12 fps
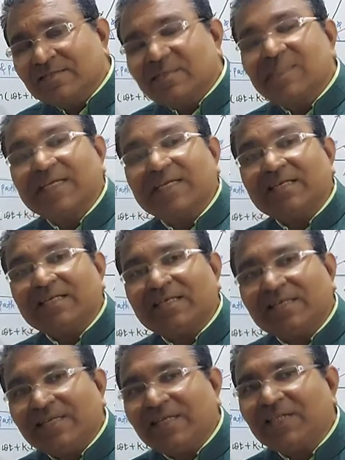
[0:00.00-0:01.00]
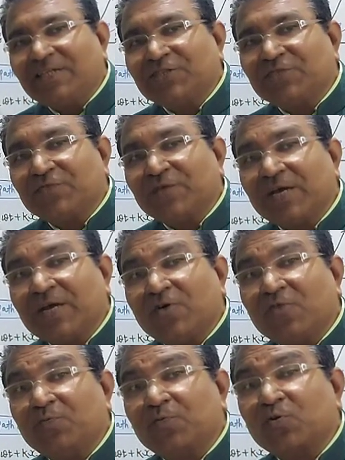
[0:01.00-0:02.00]
then each
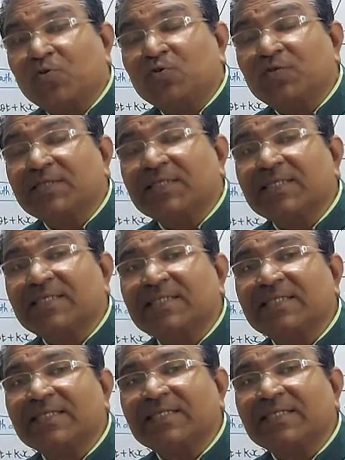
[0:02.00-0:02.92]
wave produces